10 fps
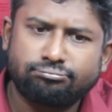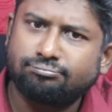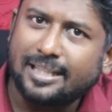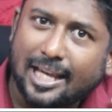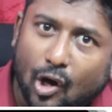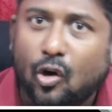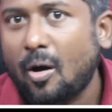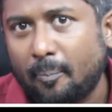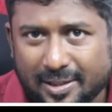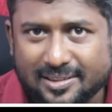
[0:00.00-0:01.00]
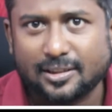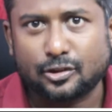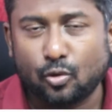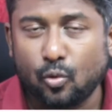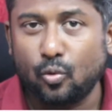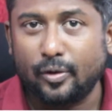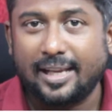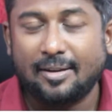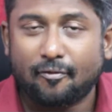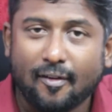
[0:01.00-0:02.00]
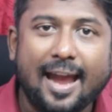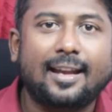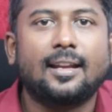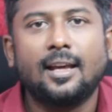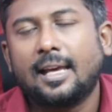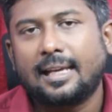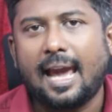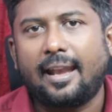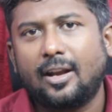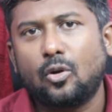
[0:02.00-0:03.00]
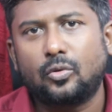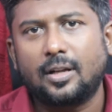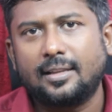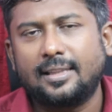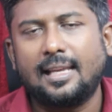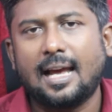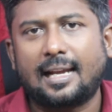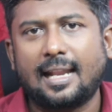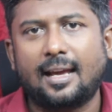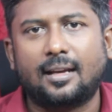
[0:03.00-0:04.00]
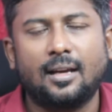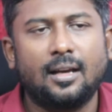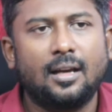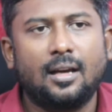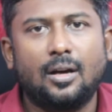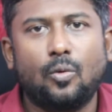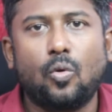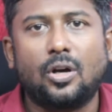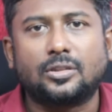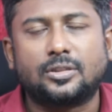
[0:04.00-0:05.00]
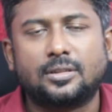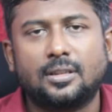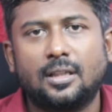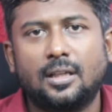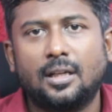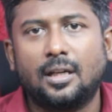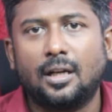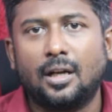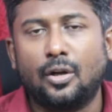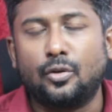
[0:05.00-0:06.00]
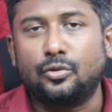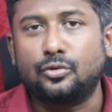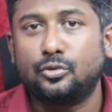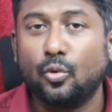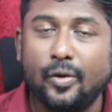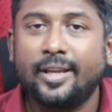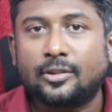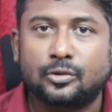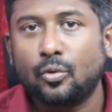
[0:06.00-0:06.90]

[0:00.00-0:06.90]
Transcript: their accomplices who in fact carried out the attack was doing